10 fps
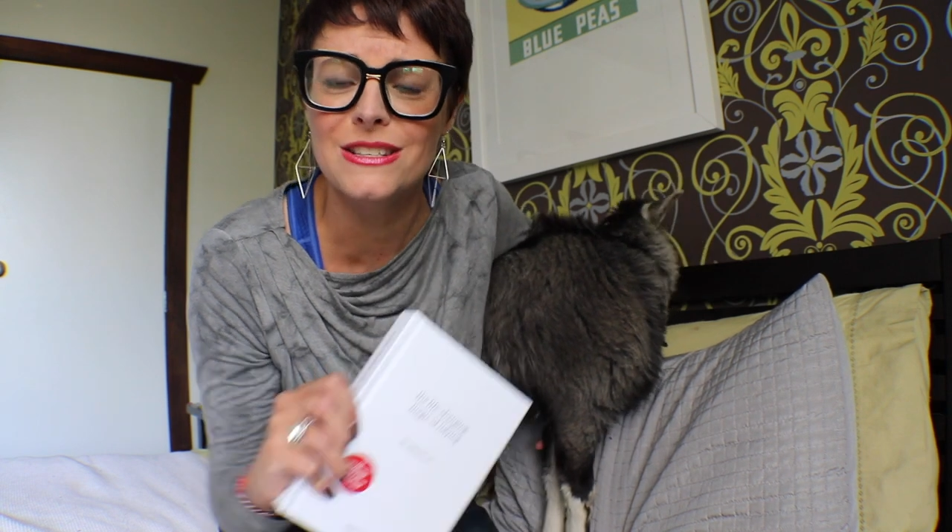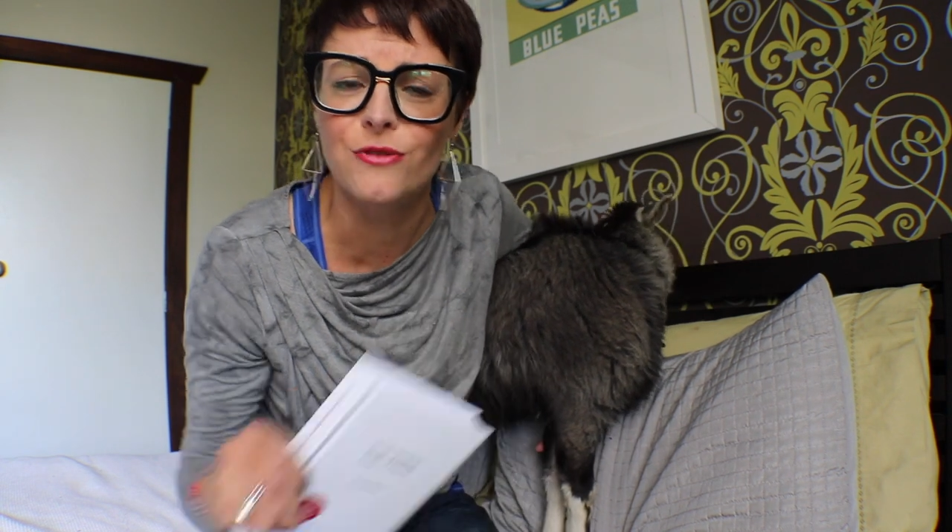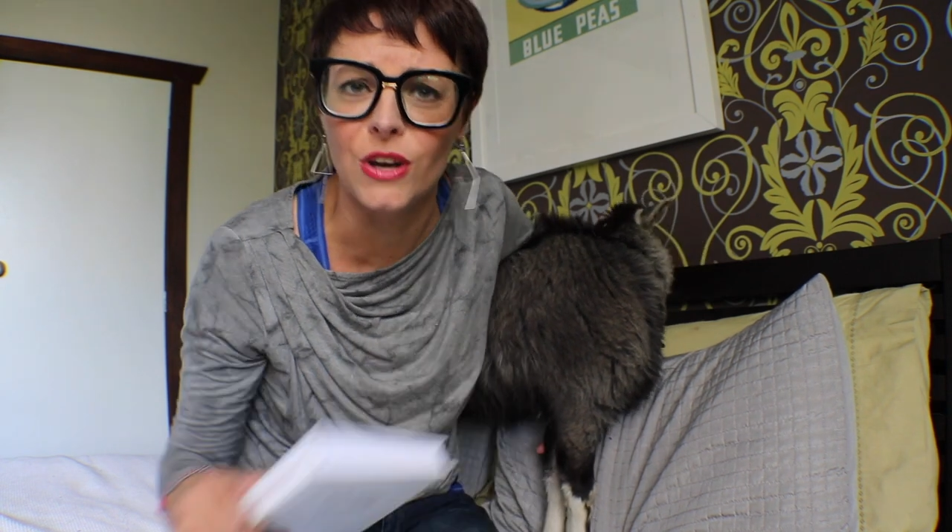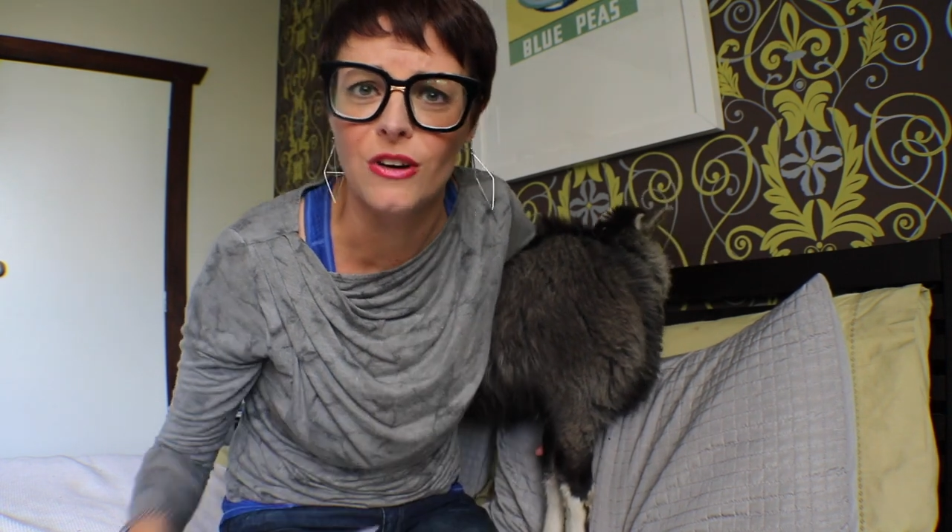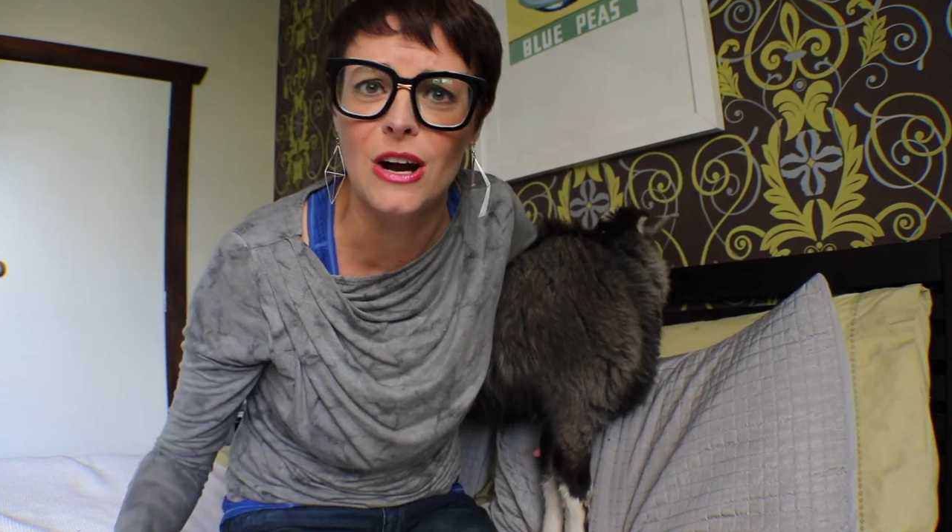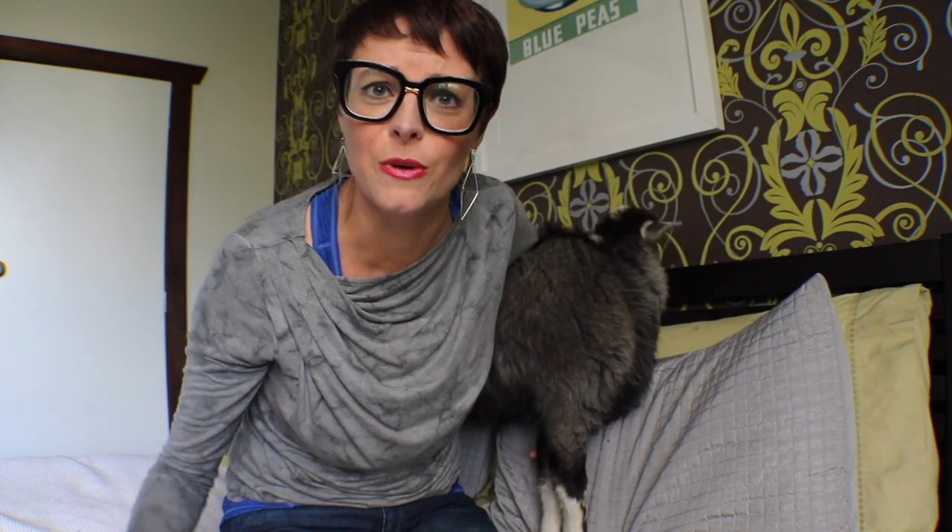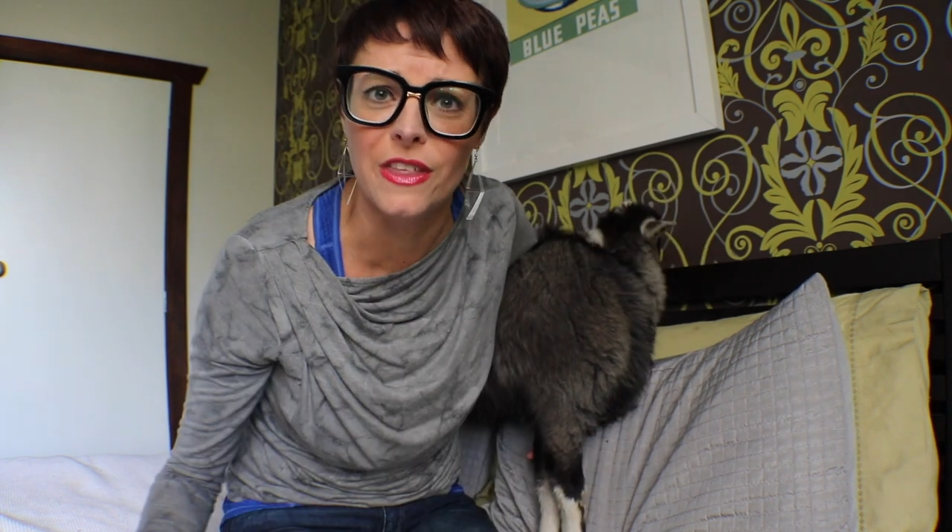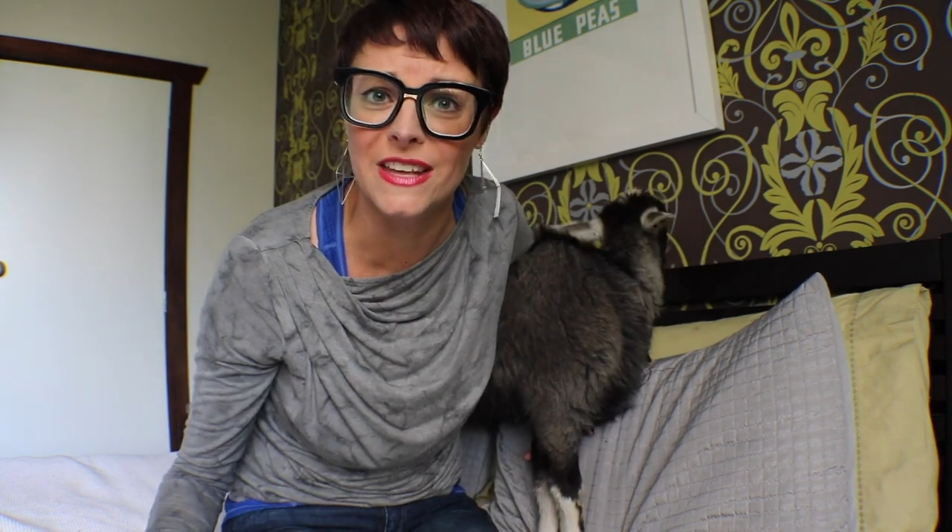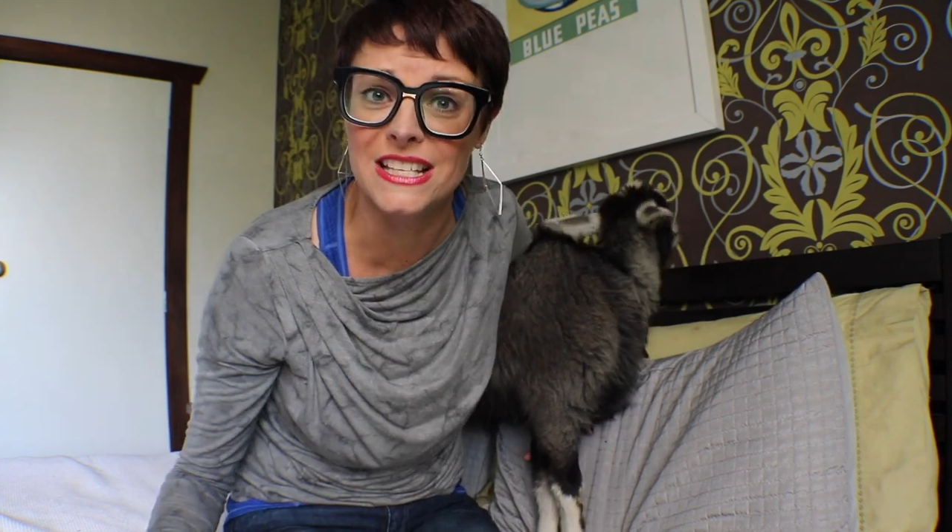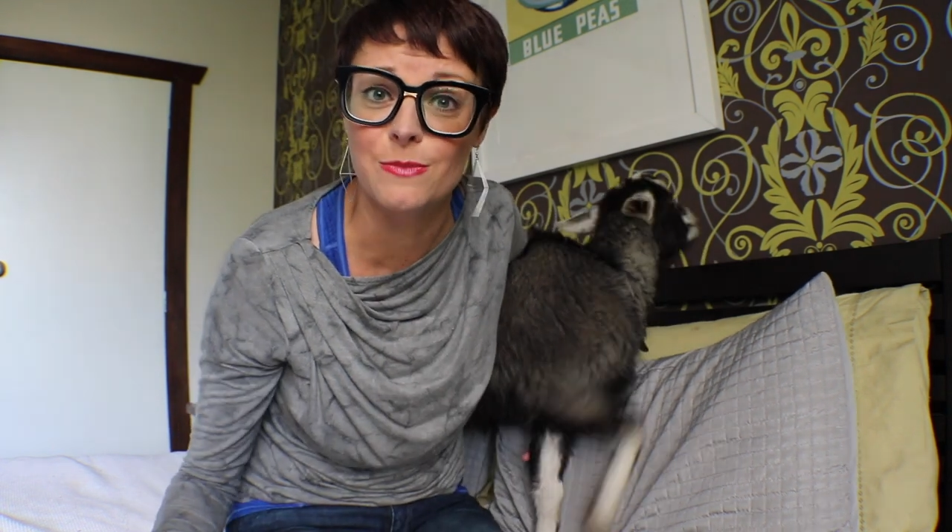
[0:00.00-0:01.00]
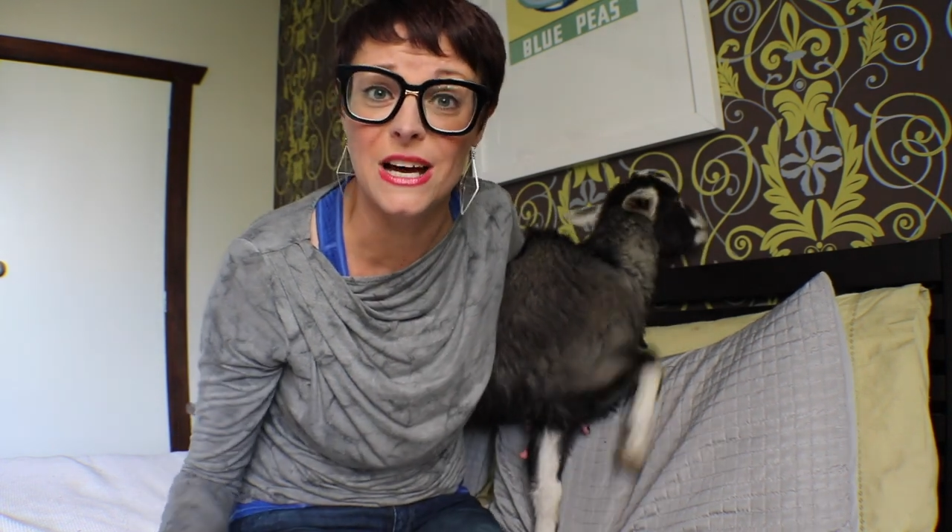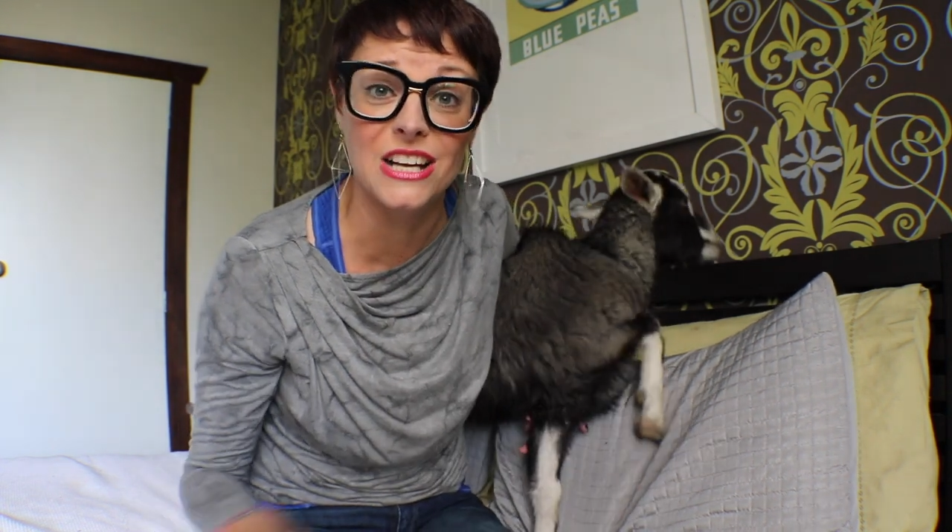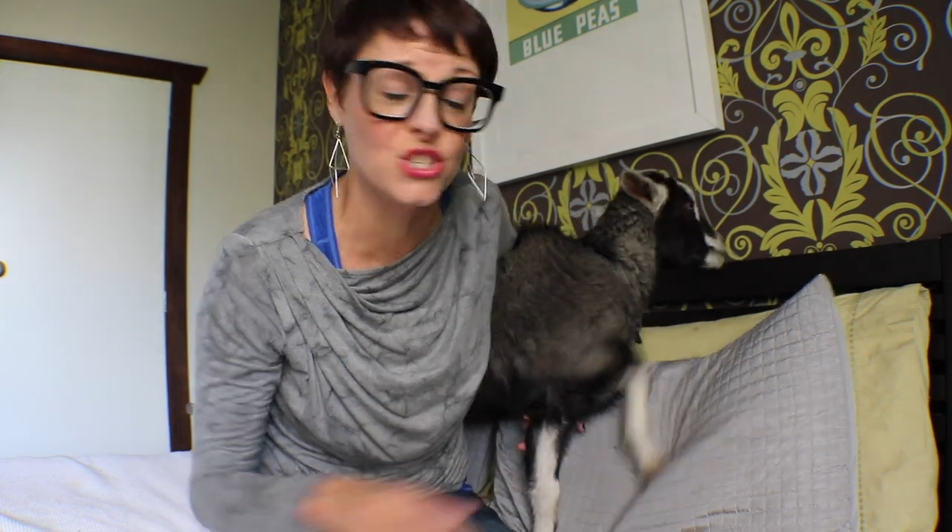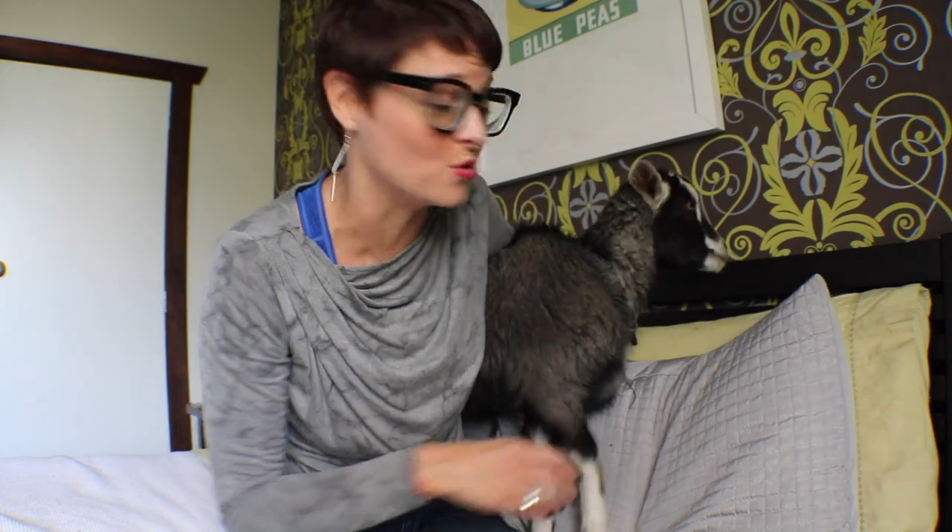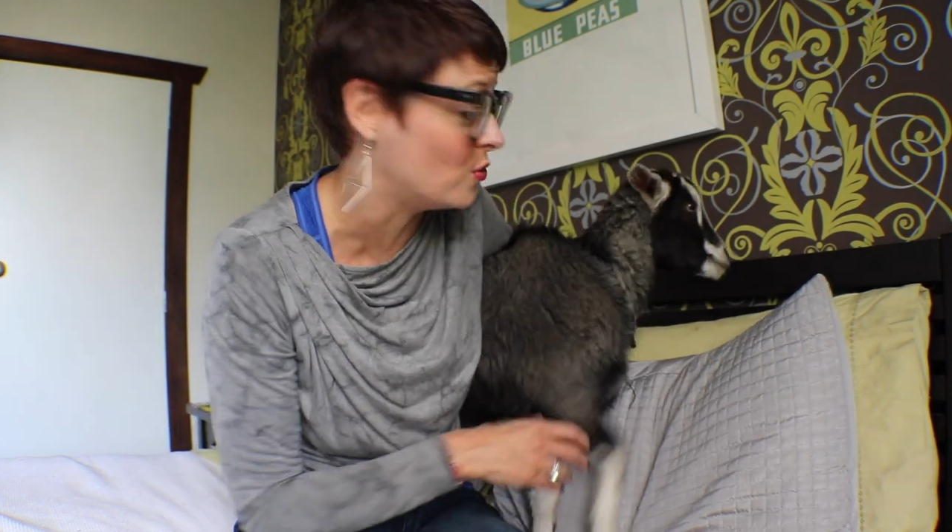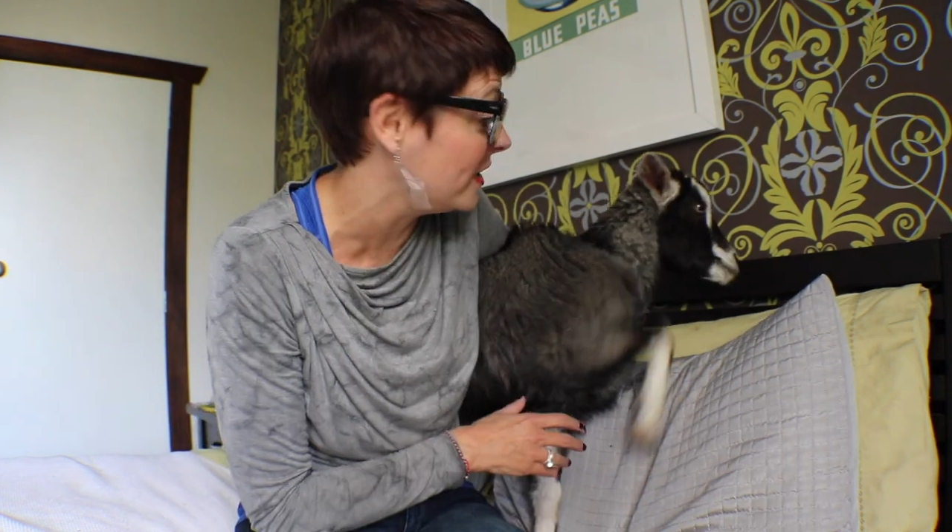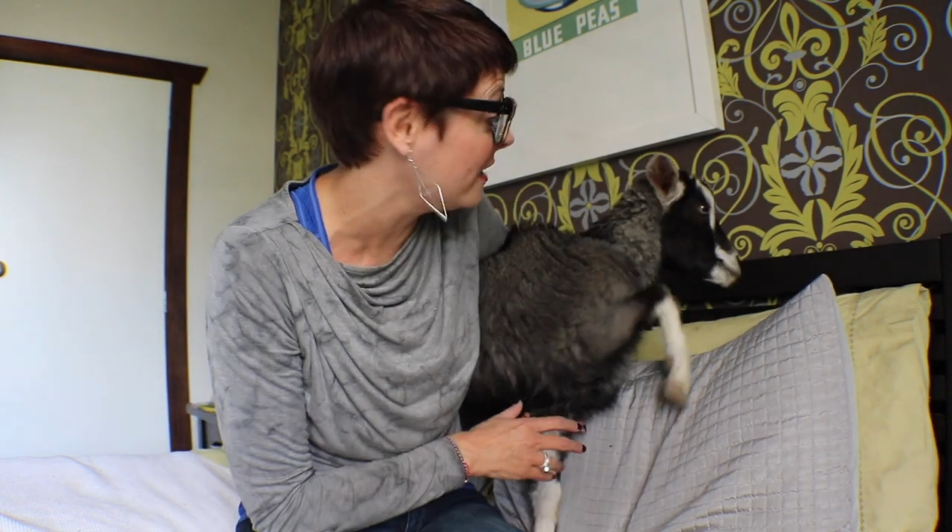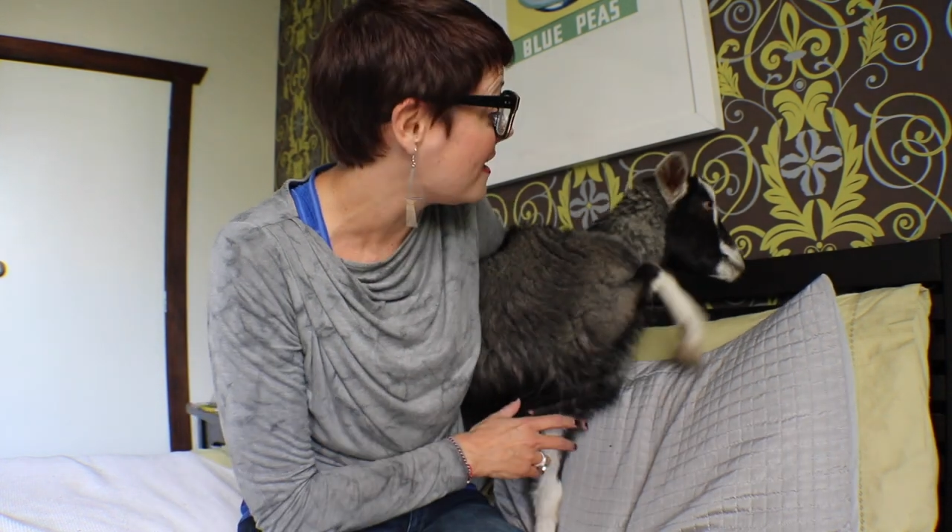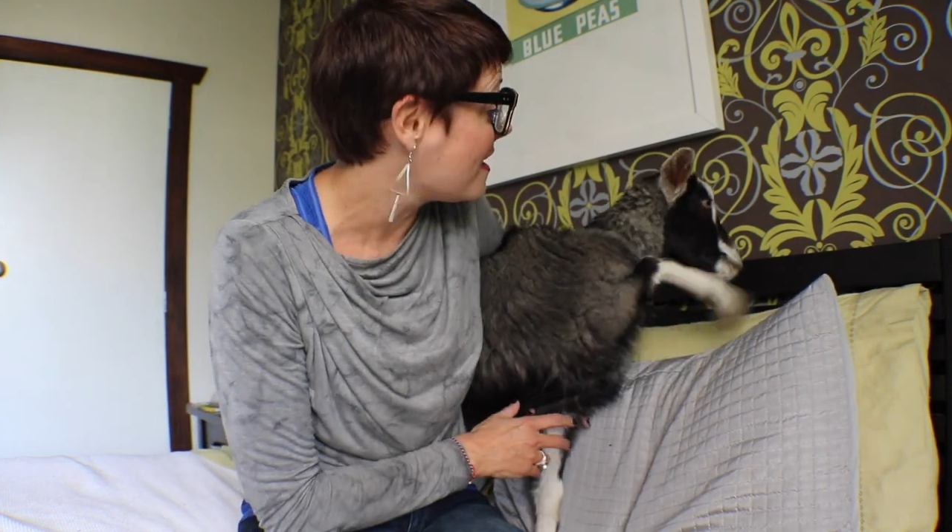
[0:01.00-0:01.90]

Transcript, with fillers: figure out whether they spark joy.